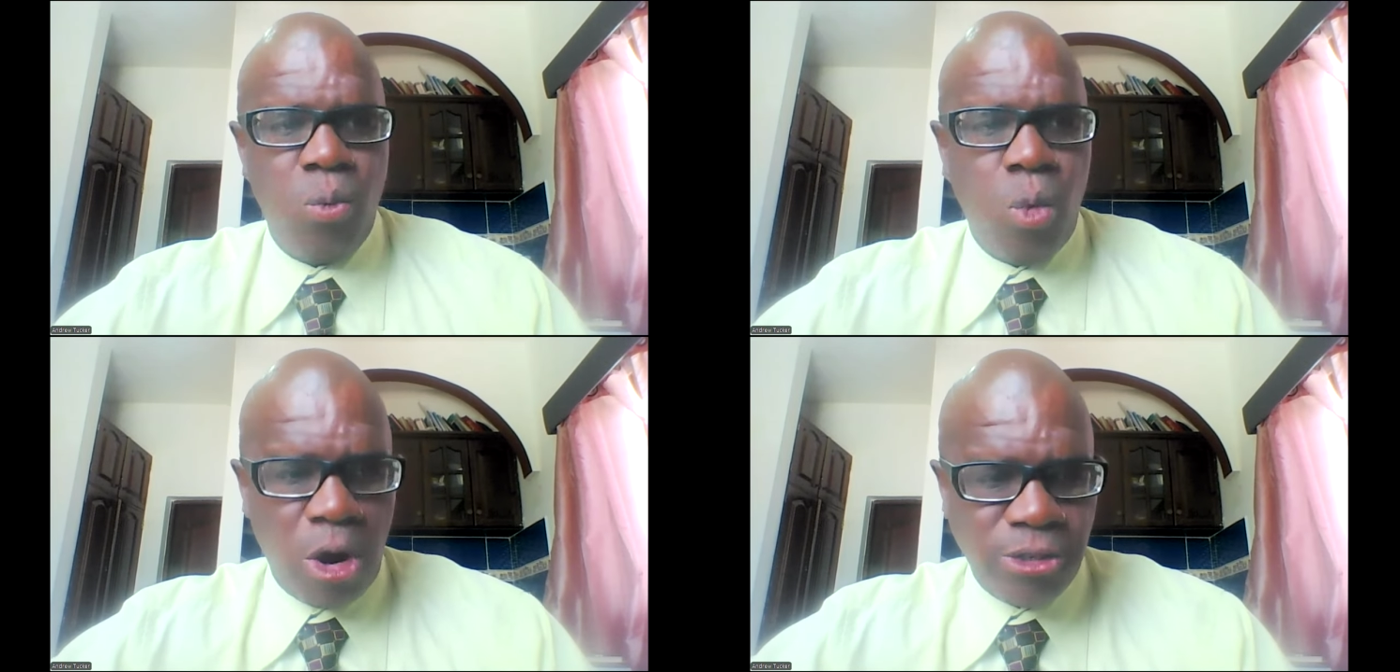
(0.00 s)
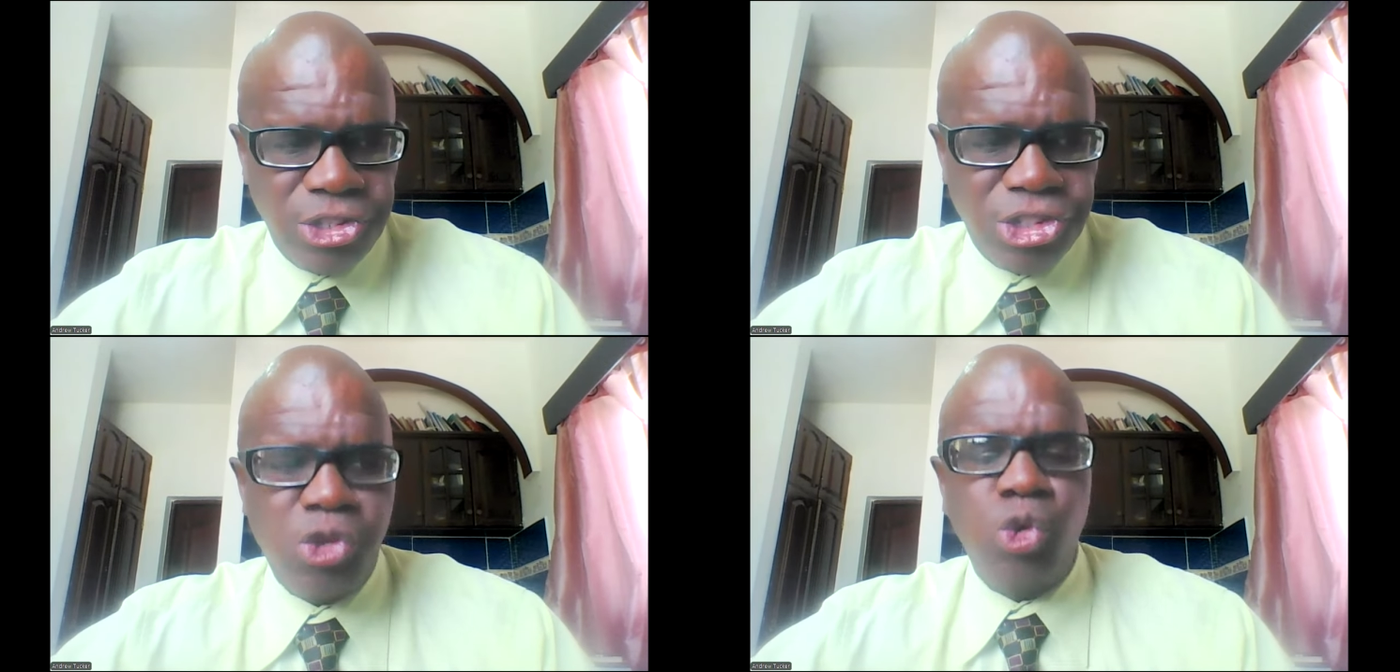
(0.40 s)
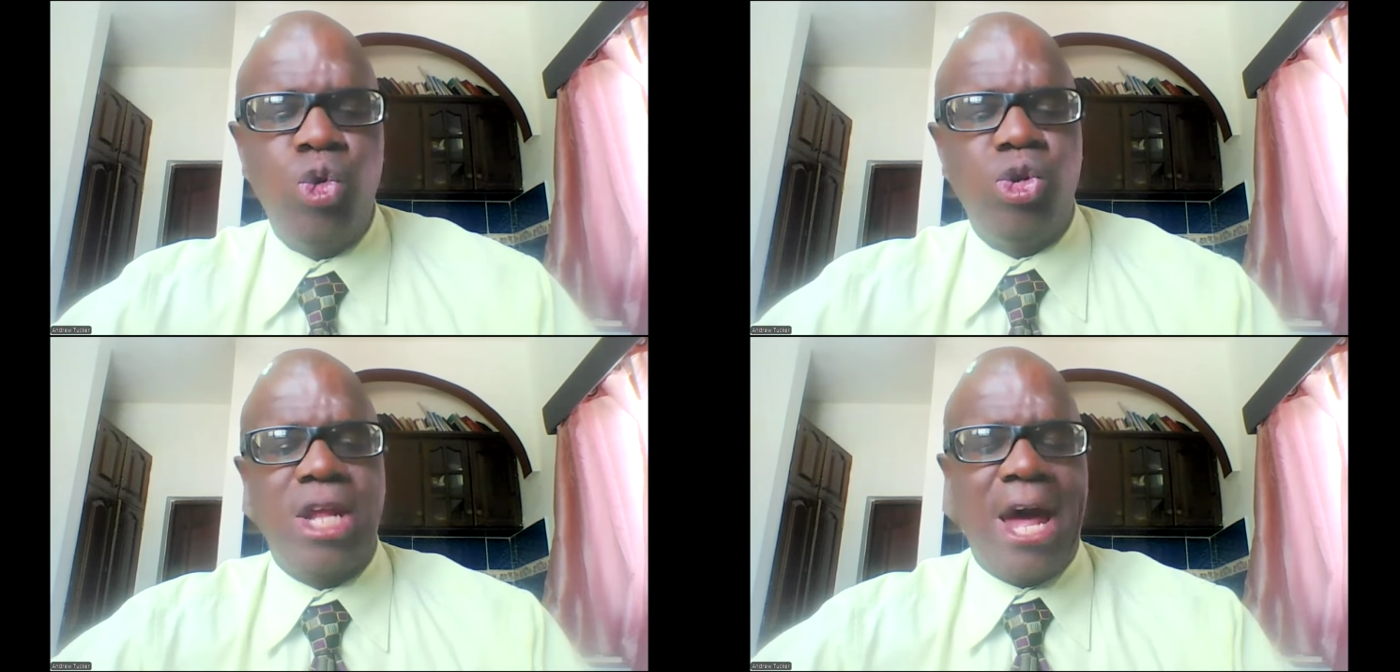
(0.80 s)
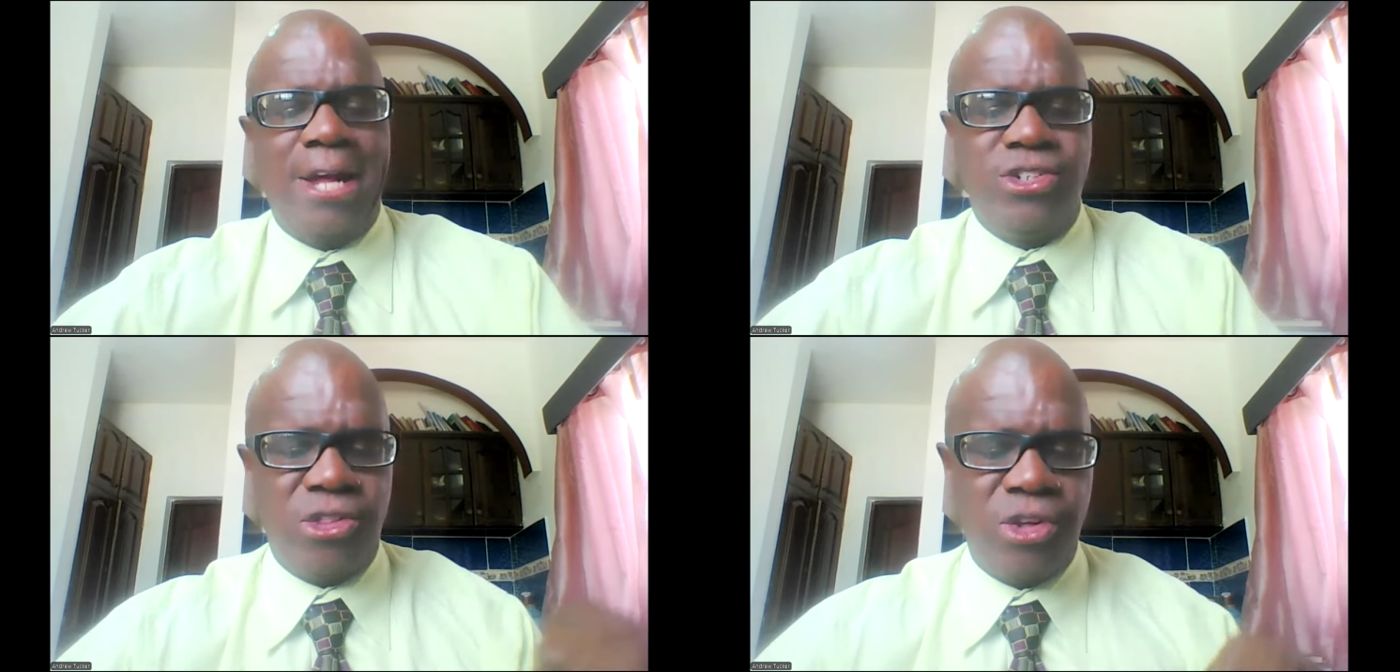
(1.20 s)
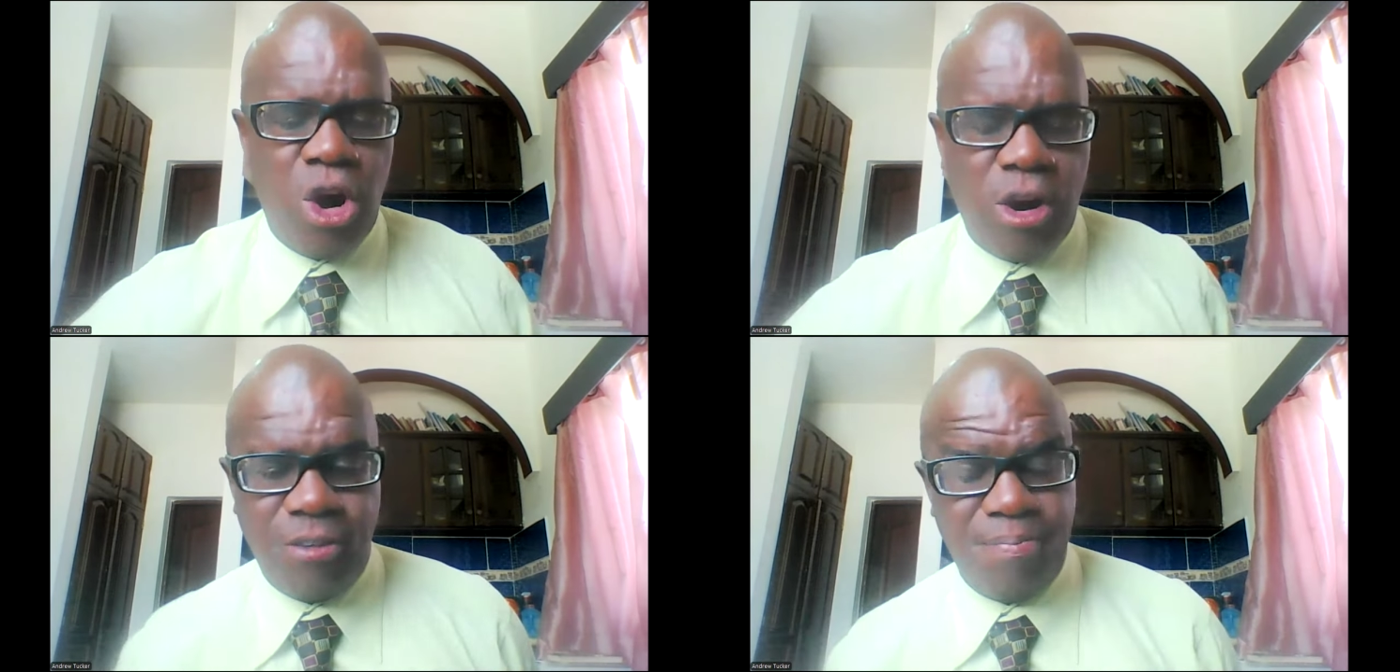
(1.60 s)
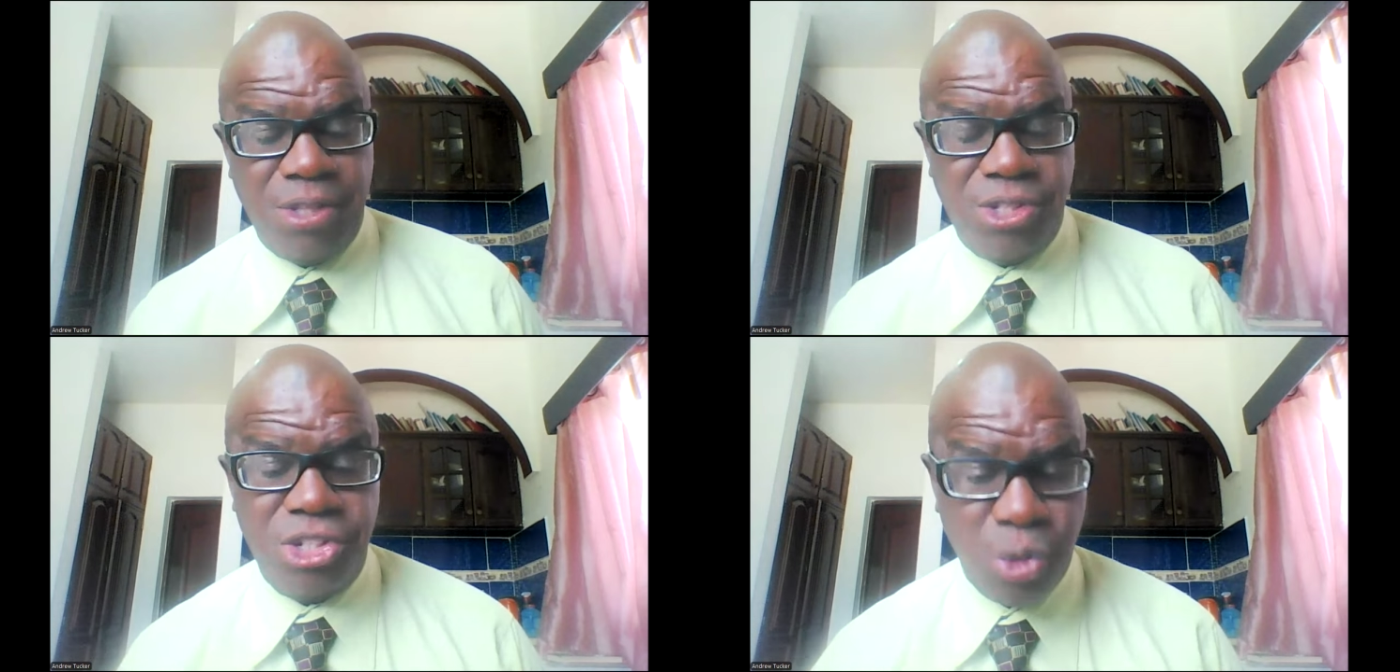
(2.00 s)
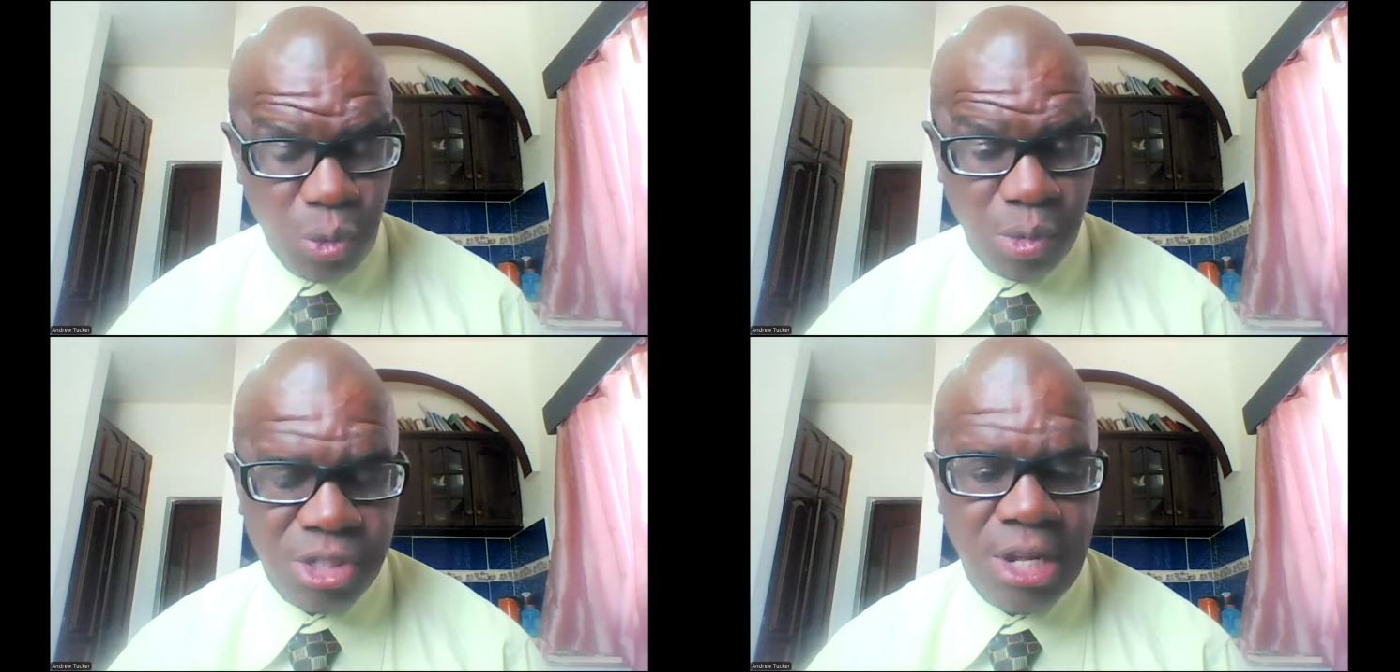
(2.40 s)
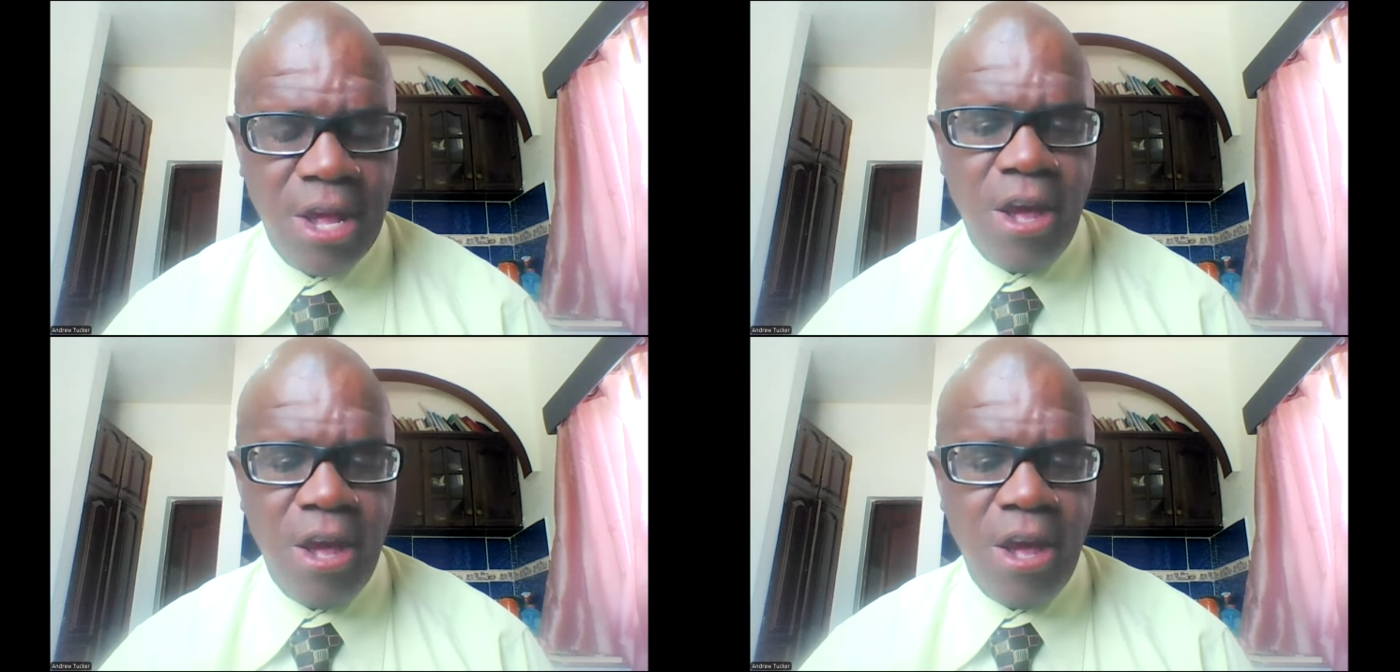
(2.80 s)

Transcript: Wharton School and at the Harvard Business Schools,